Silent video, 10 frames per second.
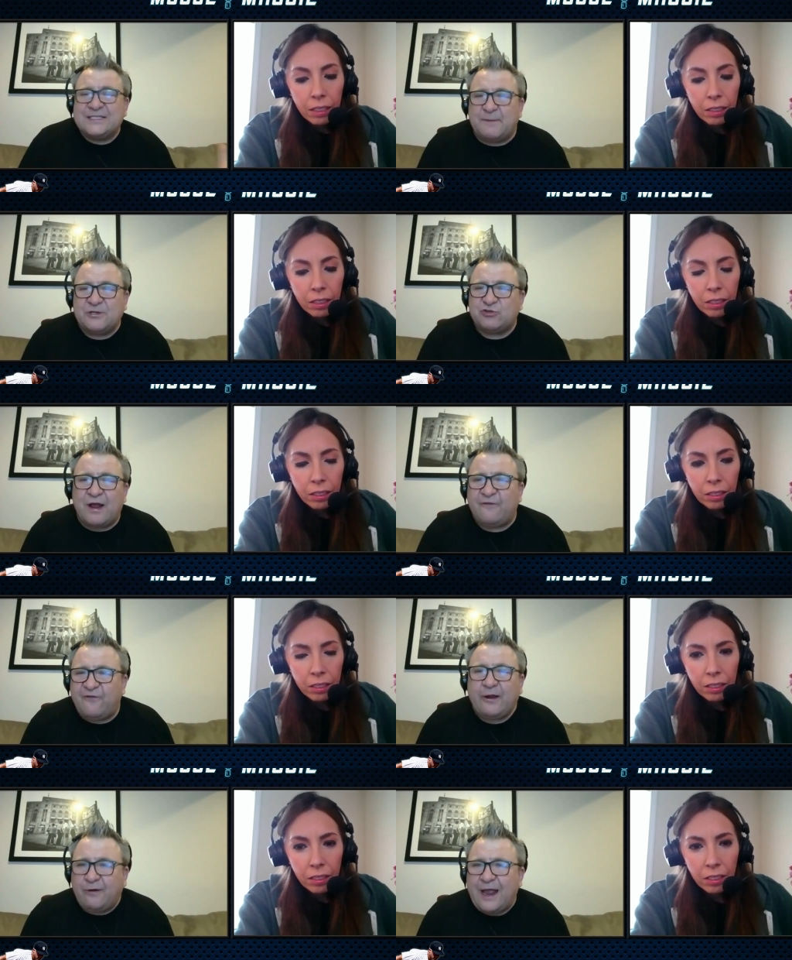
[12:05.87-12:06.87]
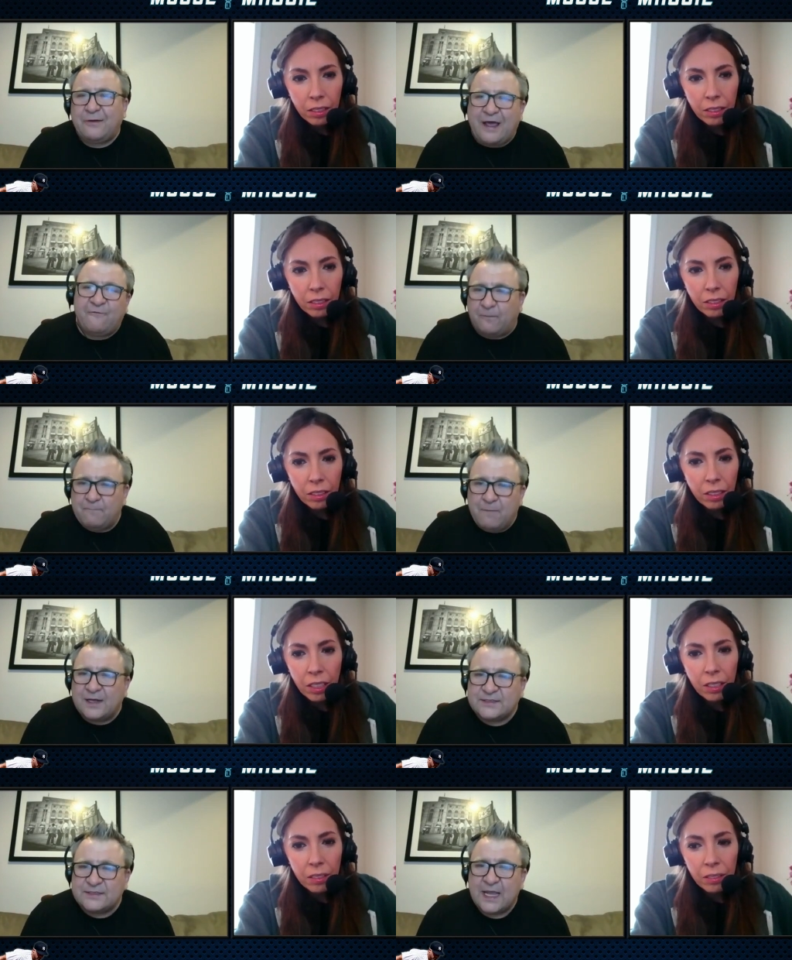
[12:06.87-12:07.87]
Speaker 1: have been trying to figure it out now for
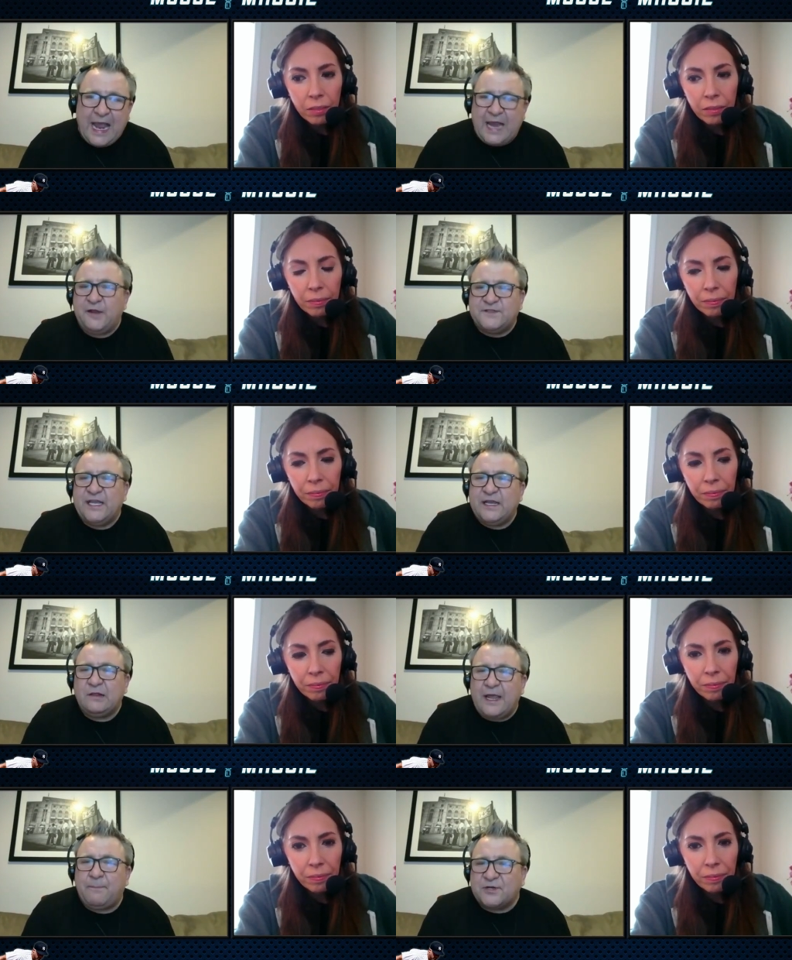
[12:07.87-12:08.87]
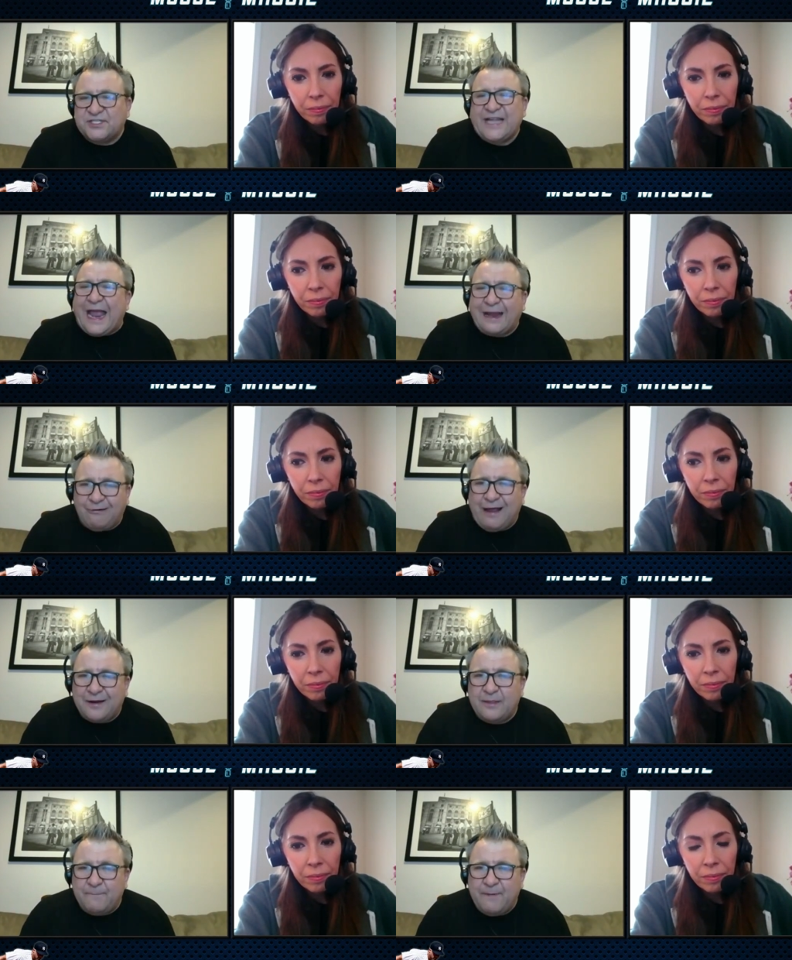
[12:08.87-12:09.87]
months, and you've seen Gleyber stagger out of
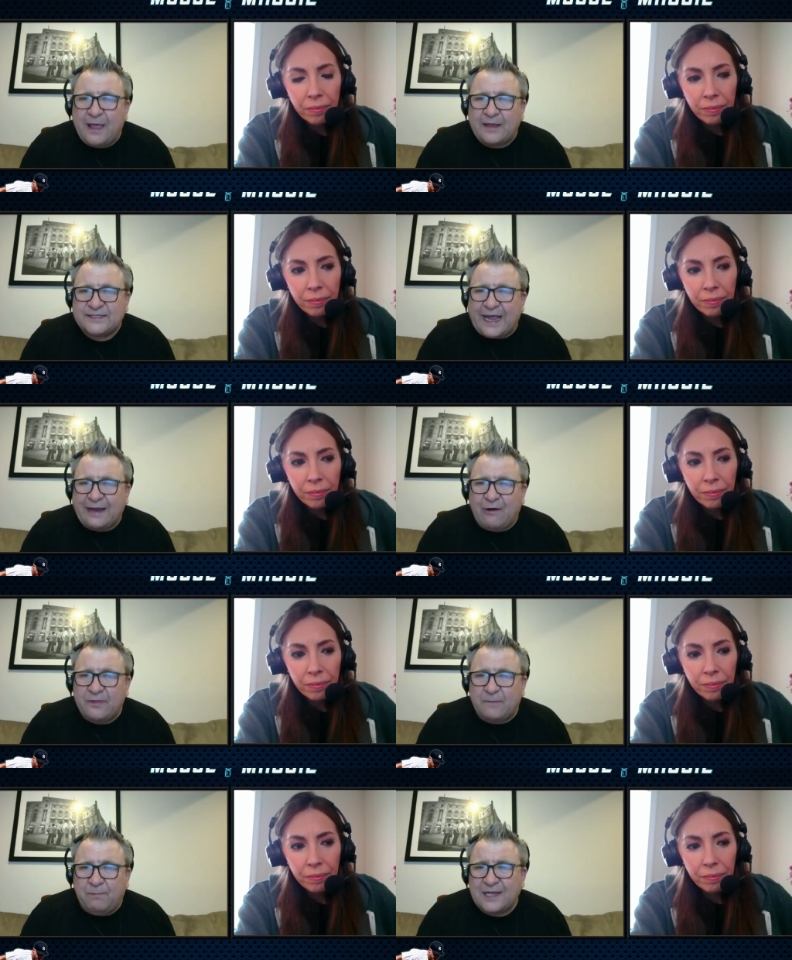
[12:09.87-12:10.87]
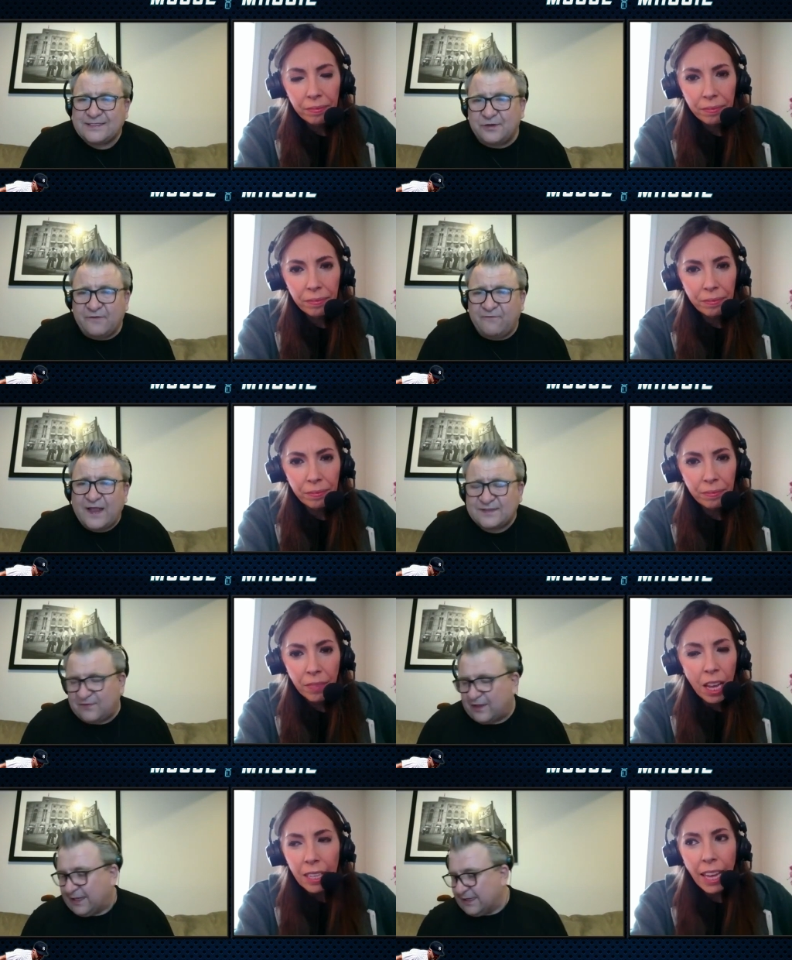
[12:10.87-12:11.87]
the be- stagger out of the blocks here
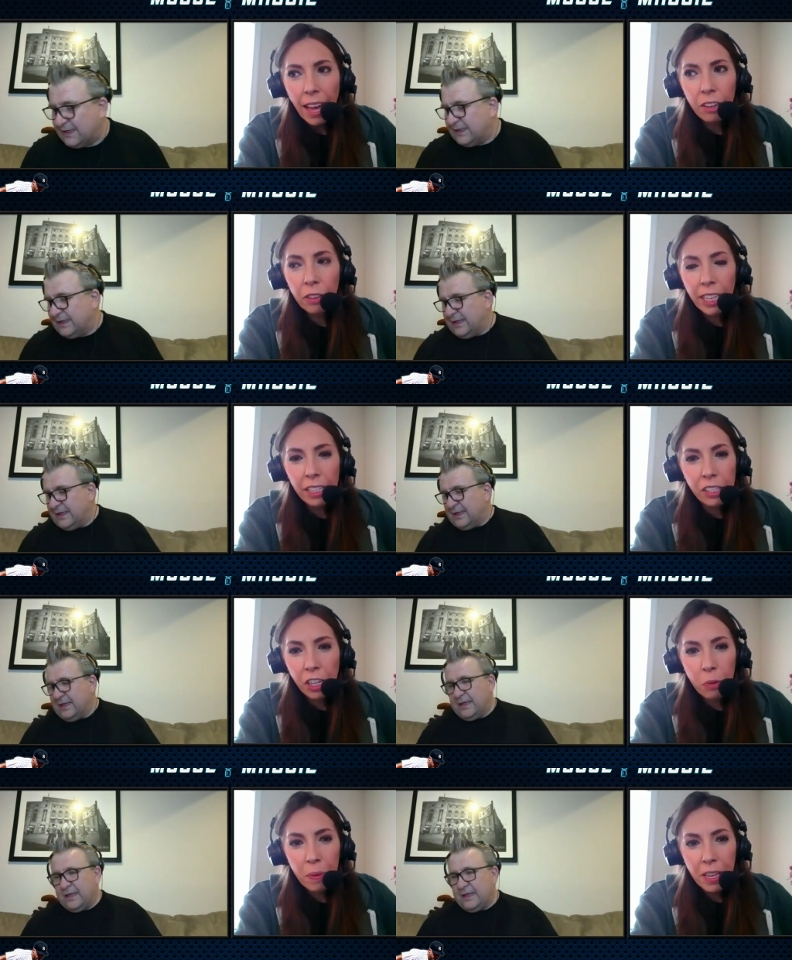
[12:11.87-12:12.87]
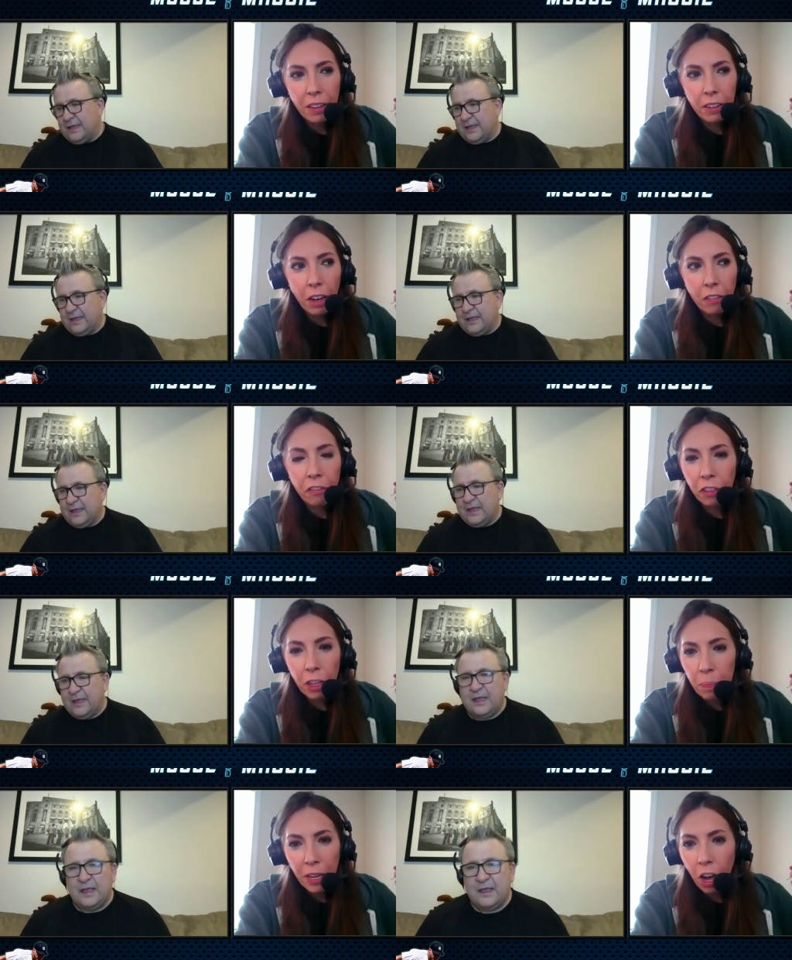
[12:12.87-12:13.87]
defensively.
Speaker 2: Yeah, I don't think it's going to be a, a
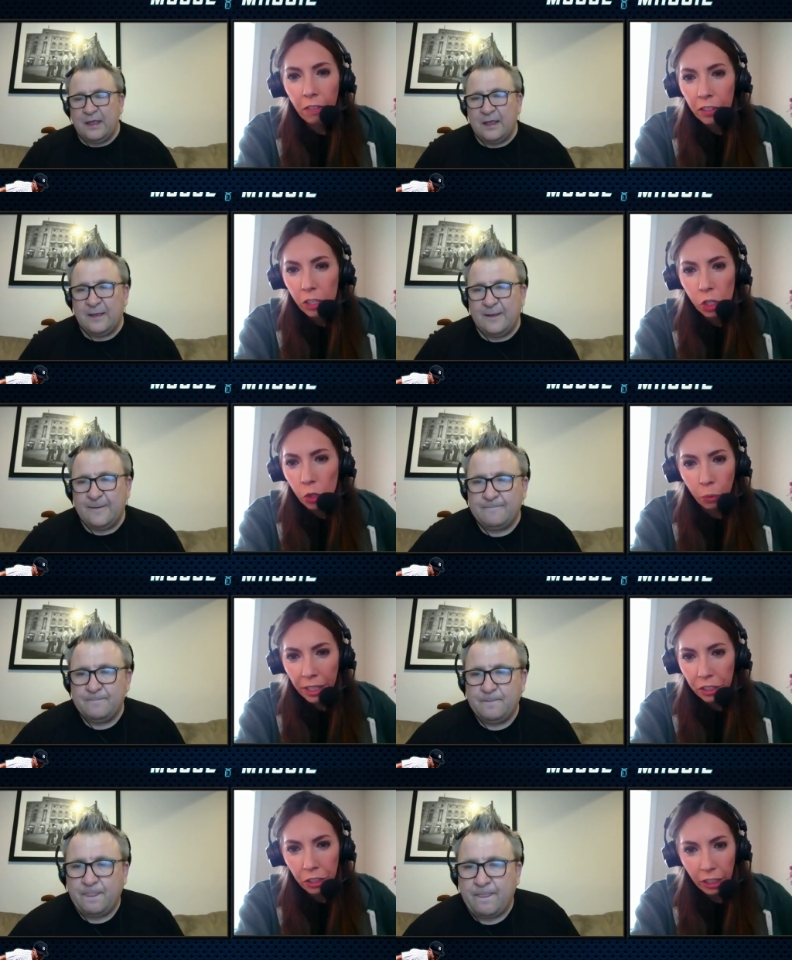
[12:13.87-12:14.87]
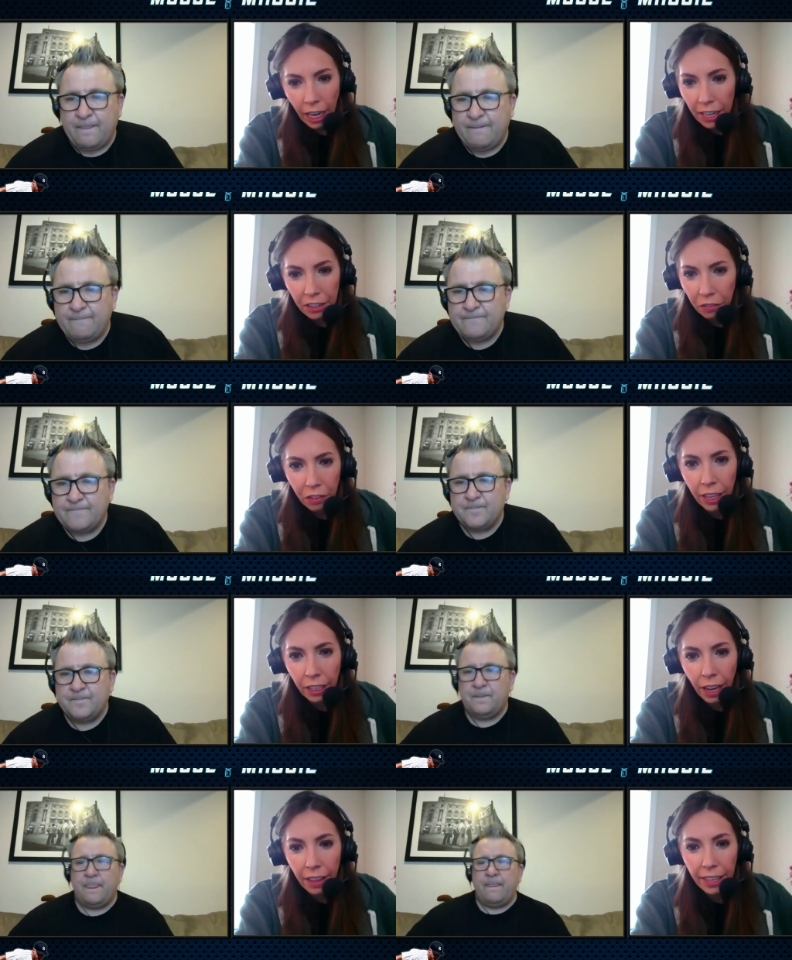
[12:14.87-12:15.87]
flipping of a switch kind of thing.
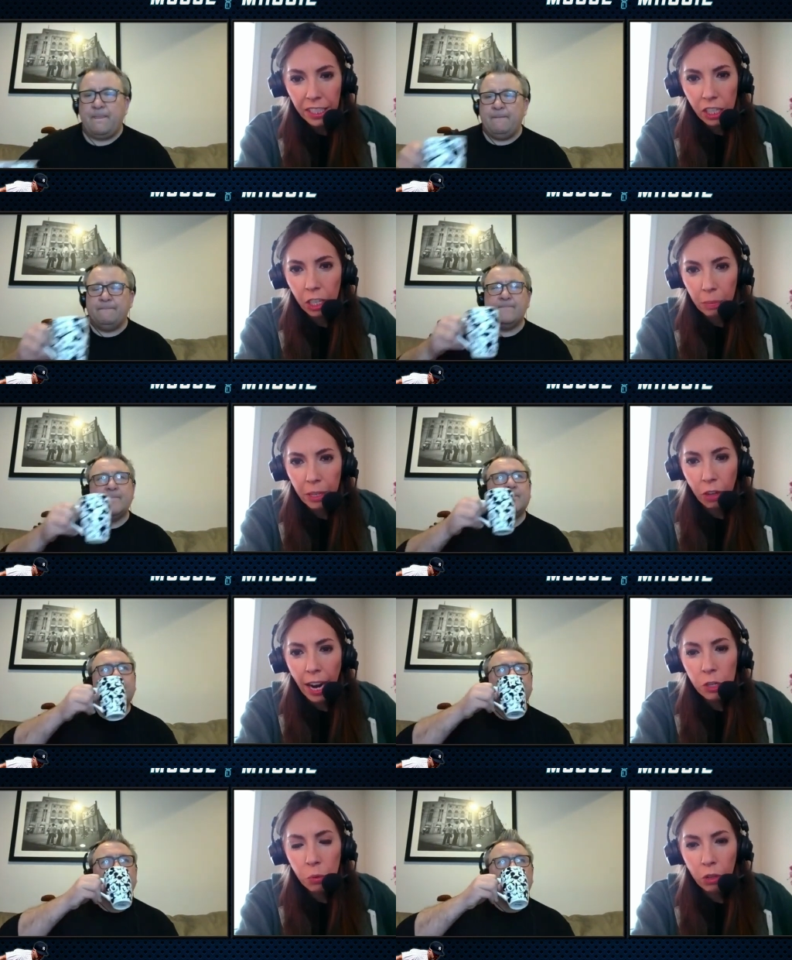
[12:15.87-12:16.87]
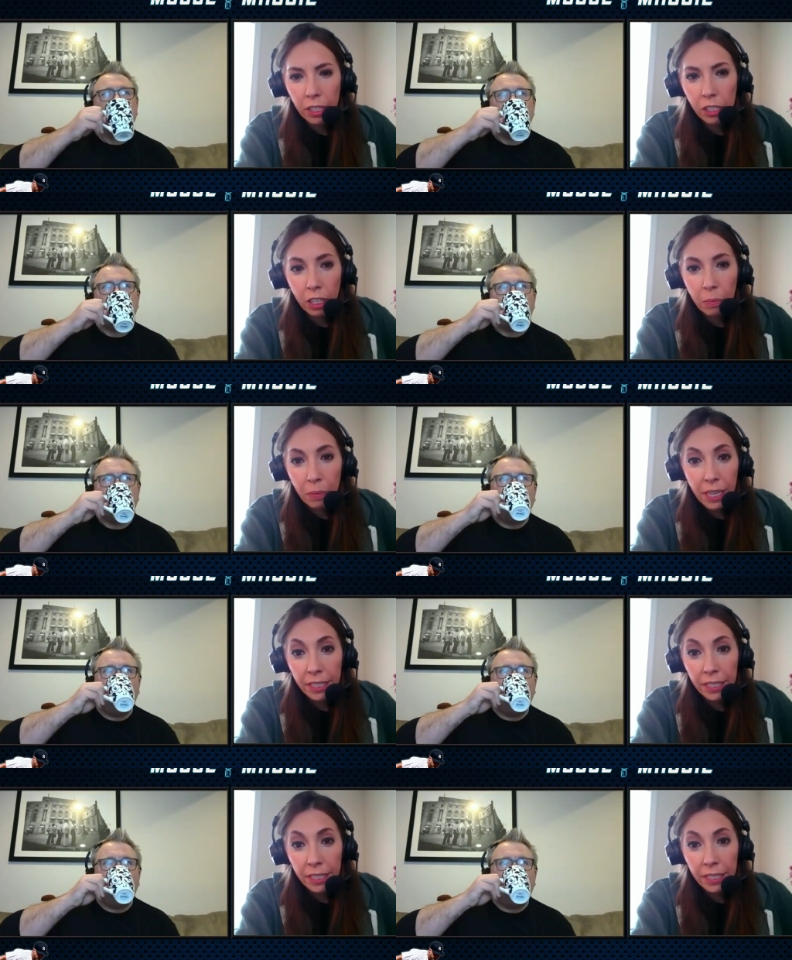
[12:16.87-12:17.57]
I think it's going to be gradual. It's going to be